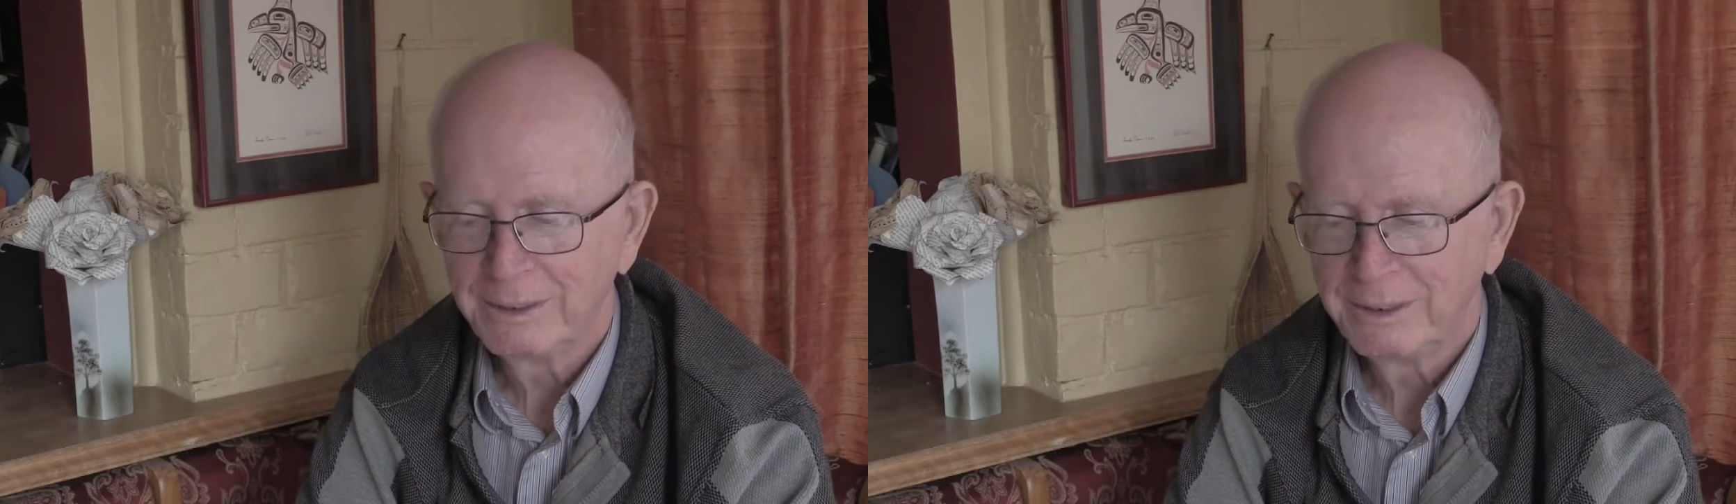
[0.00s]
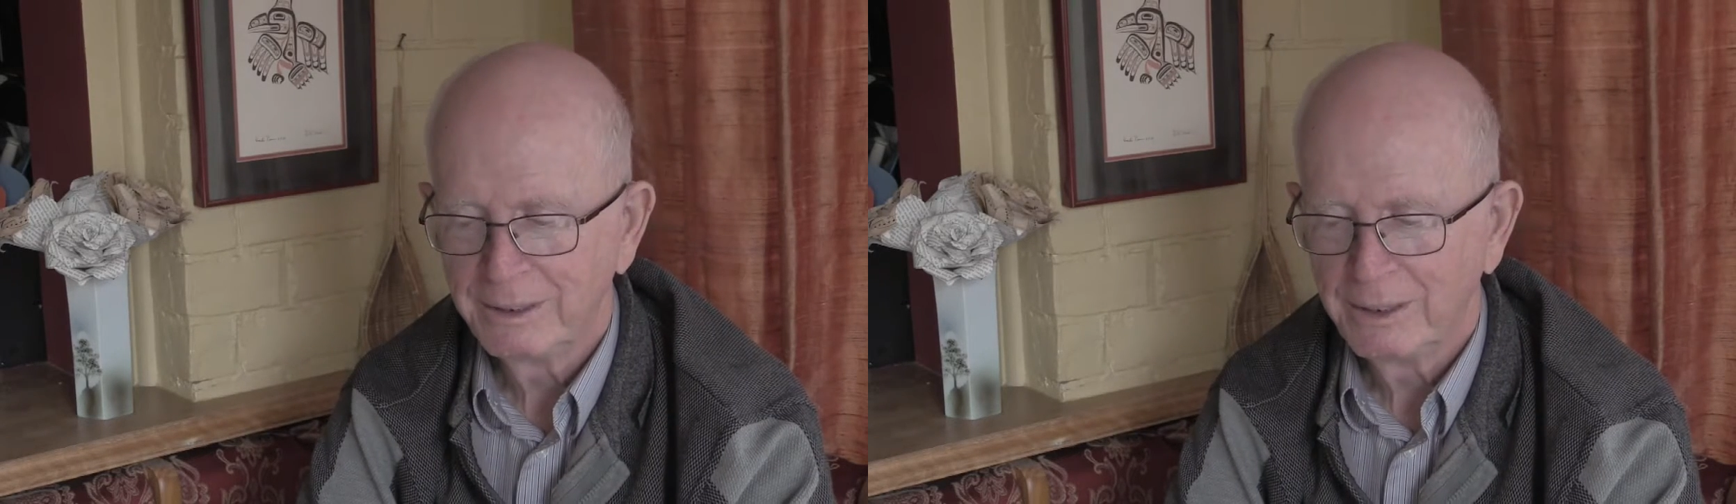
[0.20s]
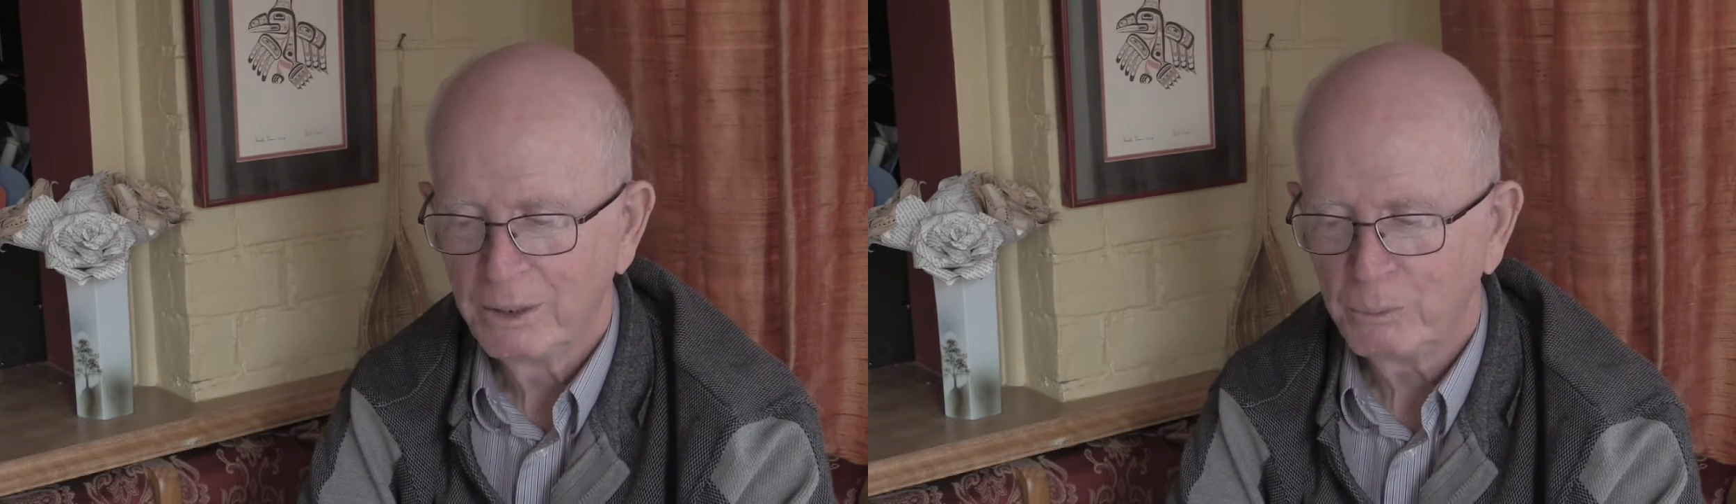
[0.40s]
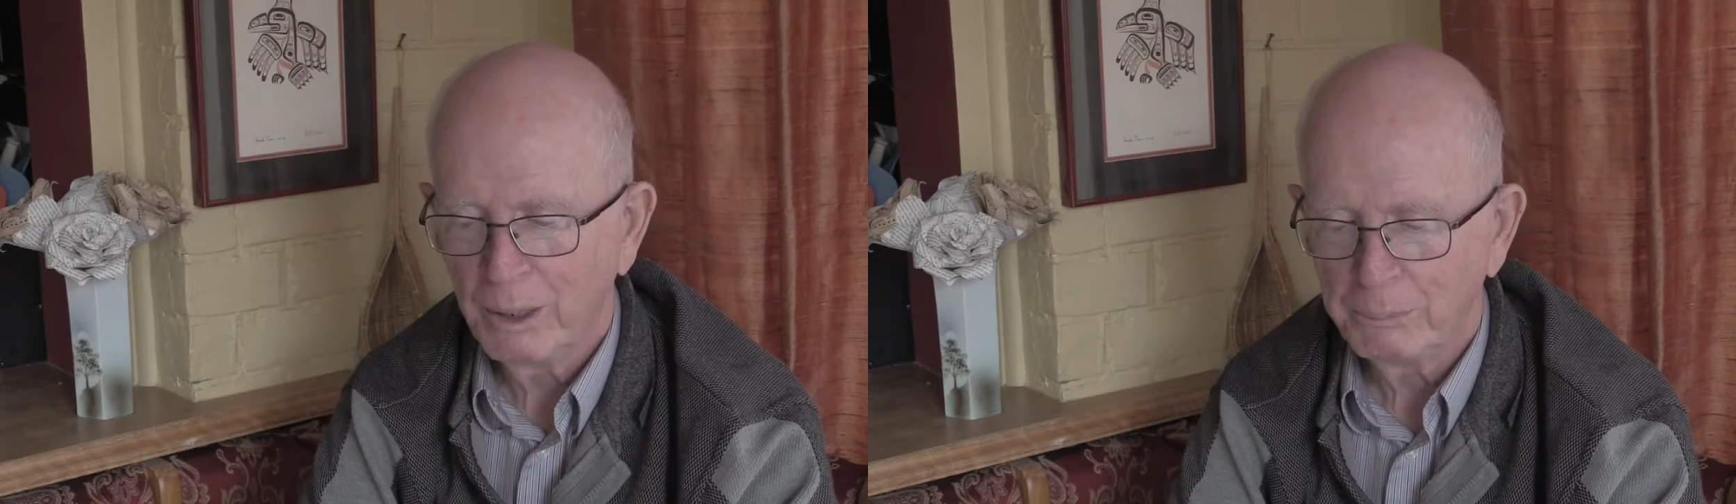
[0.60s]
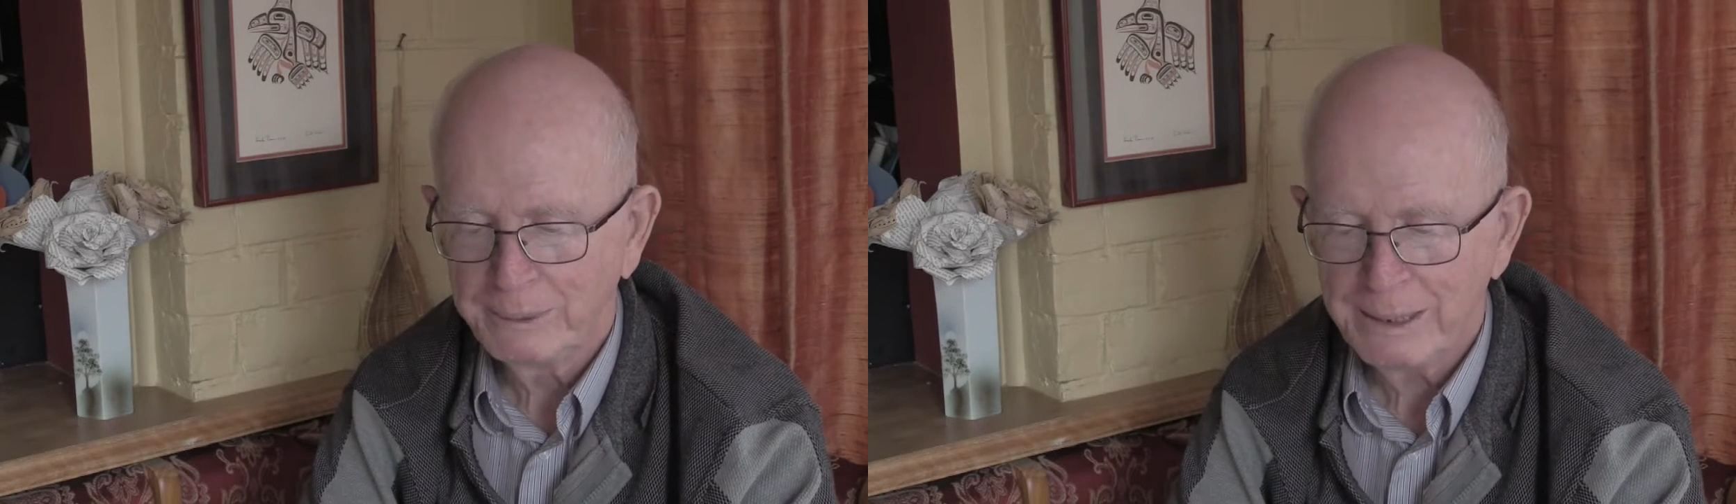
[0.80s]
While
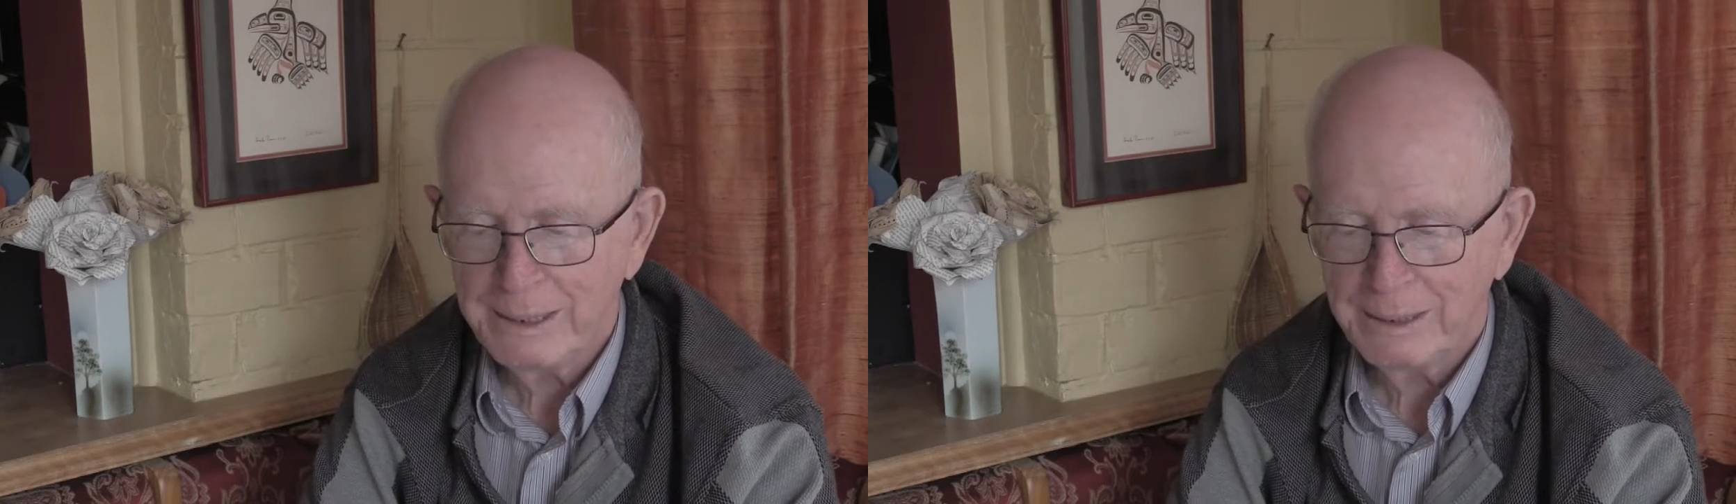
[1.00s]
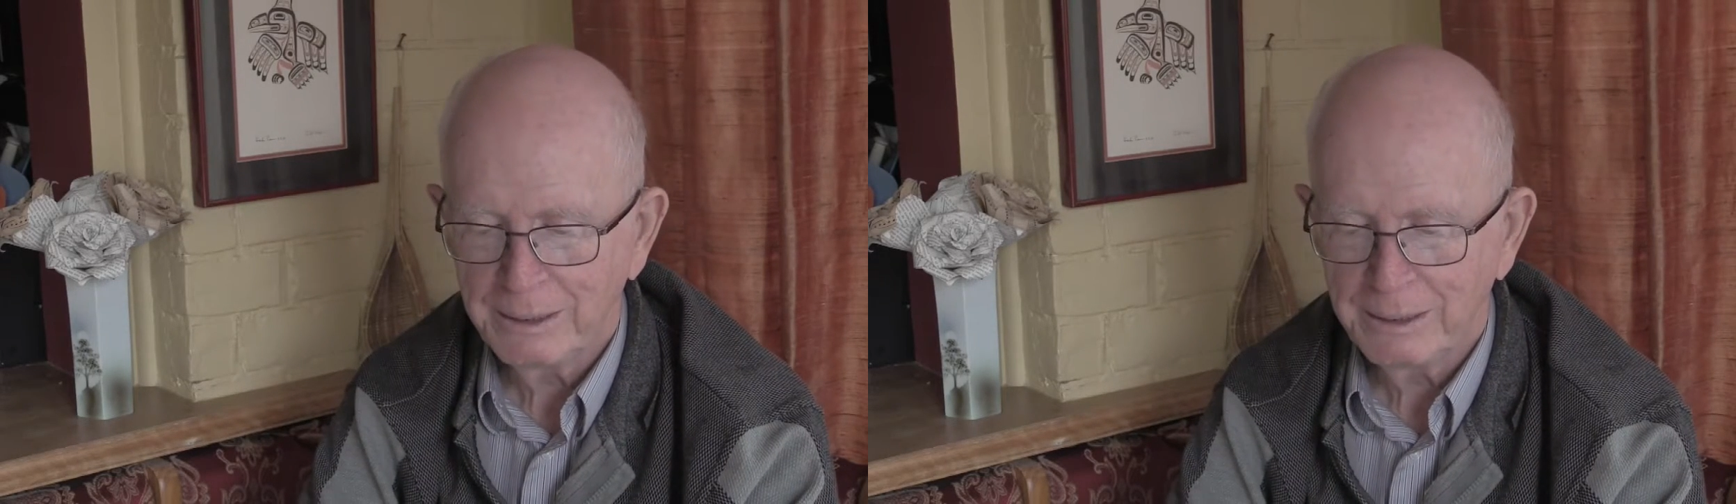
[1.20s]
playing,